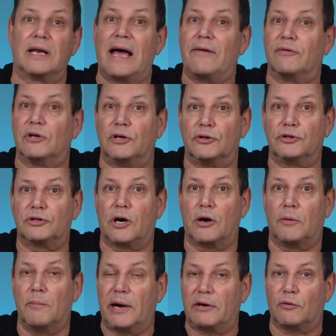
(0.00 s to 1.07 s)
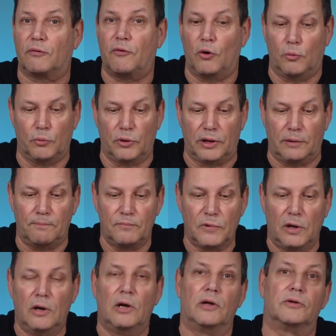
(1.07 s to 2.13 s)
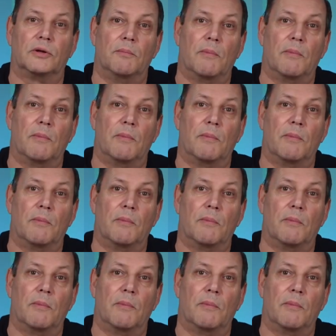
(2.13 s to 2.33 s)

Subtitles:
lavalier star microphone with it. The